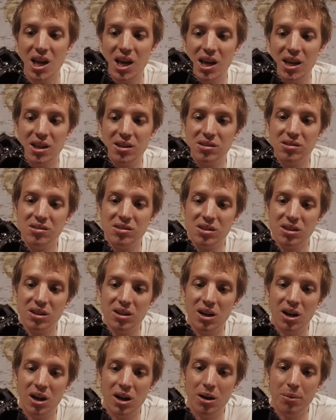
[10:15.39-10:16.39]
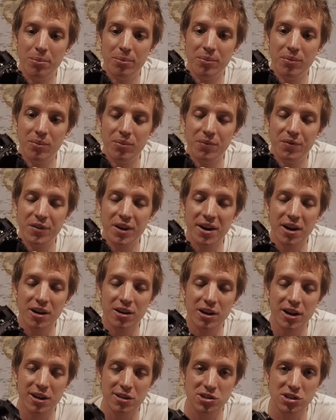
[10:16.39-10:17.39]
And then I
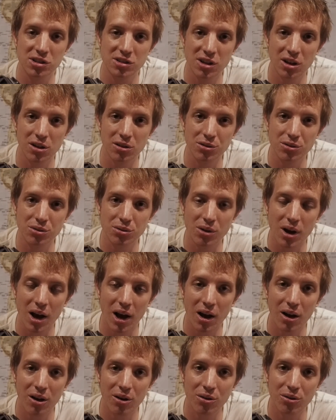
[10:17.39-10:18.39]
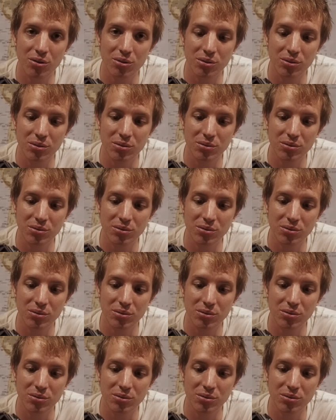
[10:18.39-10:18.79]
can actually tell you how